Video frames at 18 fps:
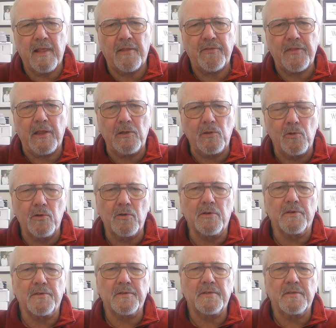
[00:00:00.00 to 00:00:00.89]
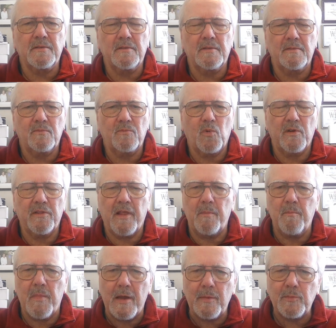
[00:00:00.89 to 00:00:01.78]
that they learned, where
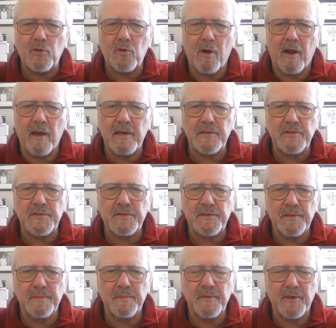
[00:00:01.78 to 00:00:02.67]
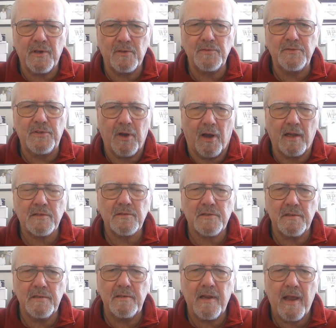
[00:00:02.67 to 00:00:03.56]
they memorize,
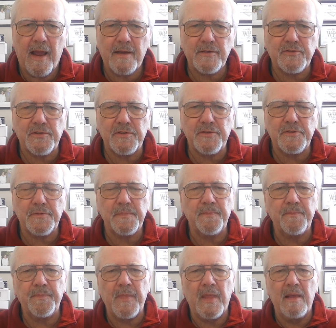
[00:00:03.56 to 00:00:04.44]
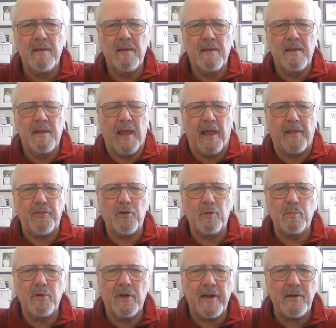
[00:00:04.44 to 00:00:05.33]
dots and dashes, and
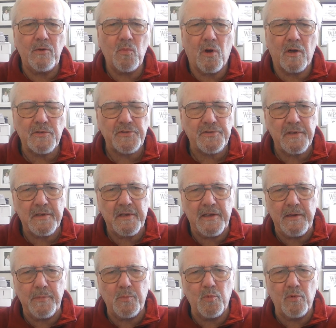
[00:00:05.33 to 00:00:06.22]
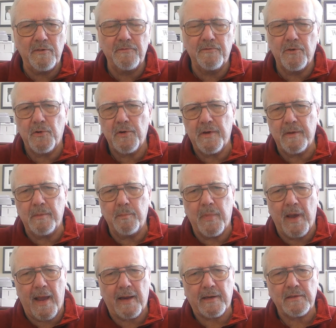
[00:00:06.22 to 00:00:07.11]
their brain wants to keep
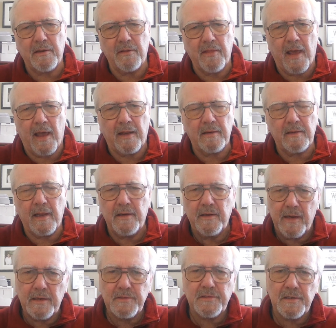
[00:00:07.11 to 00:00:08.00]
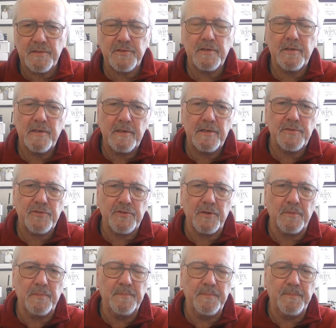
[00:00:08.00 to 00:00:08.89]
reverting back to that. And yes, it's an
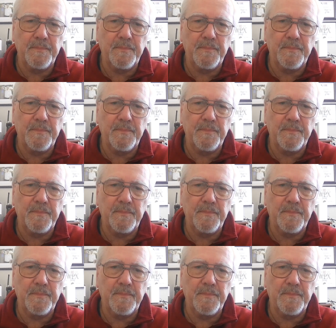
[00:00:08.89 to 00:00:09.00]
issue.